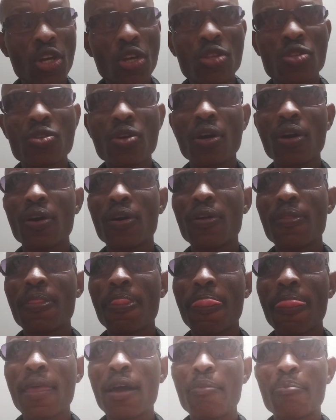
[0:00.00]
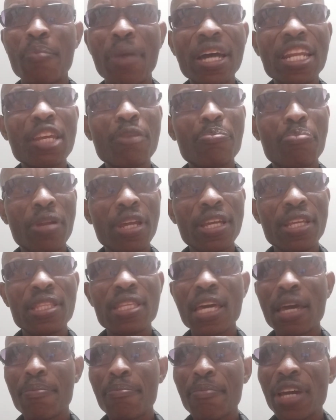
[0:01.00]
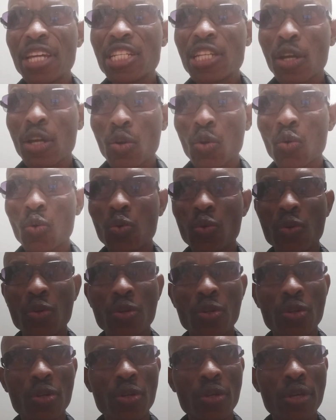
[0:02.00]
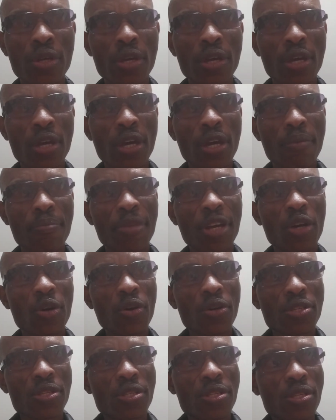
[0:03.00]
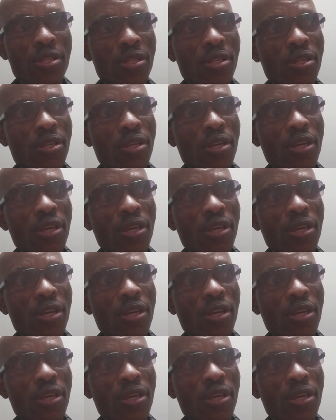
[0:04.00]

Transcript: So money played a major role because